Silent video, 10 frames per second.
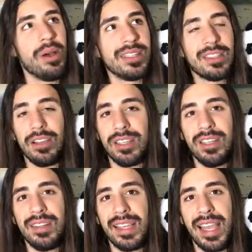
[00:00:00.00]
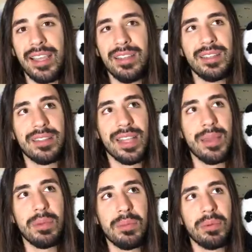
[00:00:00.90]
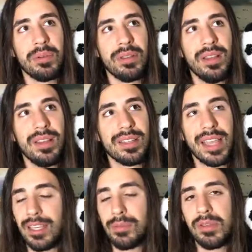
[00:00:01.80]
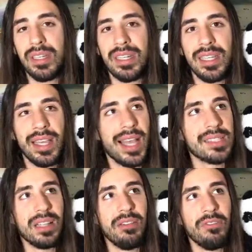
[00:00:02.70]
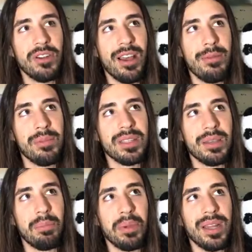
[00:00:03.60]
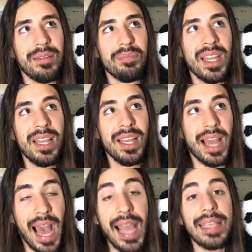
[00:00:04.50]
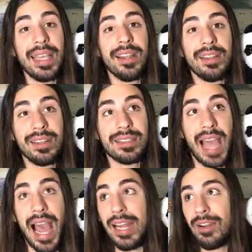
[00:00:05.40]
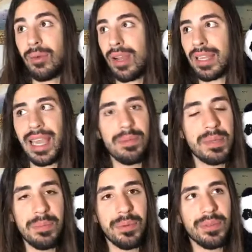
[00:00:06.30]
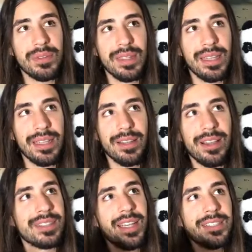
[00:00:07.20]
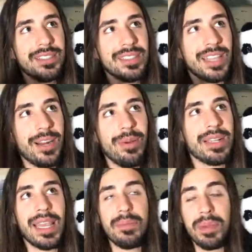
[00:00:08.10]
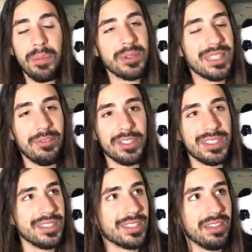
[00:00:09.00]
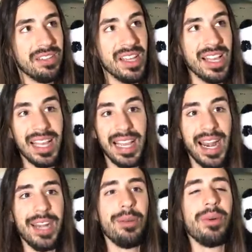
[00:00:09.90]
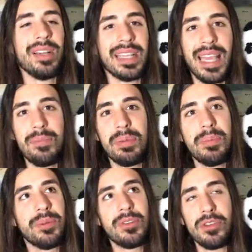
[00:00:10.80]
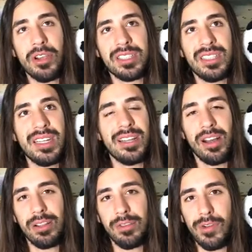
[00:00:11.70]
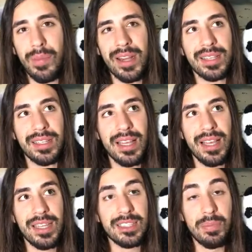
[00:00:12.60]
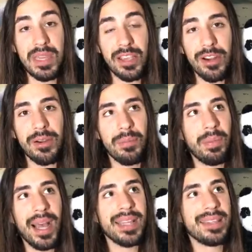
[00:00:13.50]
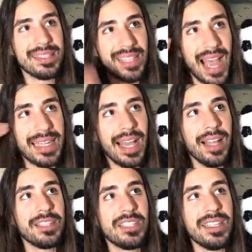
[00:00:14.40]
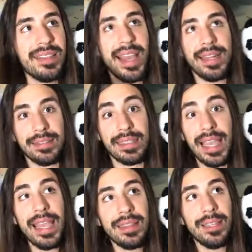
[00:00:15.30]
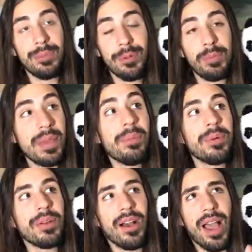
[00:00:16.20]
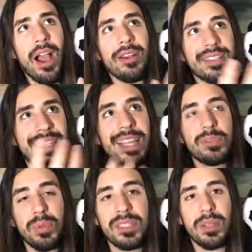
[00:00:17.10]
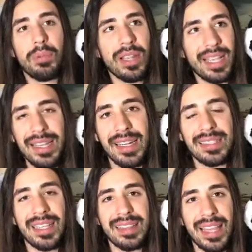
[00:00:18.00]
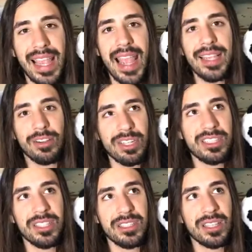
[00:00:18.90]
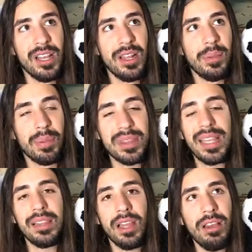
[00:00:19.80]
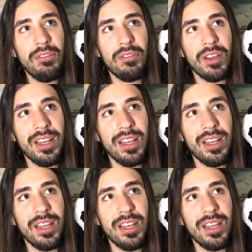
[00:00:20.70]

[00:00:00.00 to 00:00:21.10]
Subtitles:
It's all good in the gay hood. The gay people, gay community has love for Anomaly. But I care because I don't want gay people in Los Angeles. I don't want gay people in San Francisco. And I don't want gay people in New York City and all over America to be hurt by this ideology that gay liberal people are desperate to bring in. It's like they hate Christians, but they love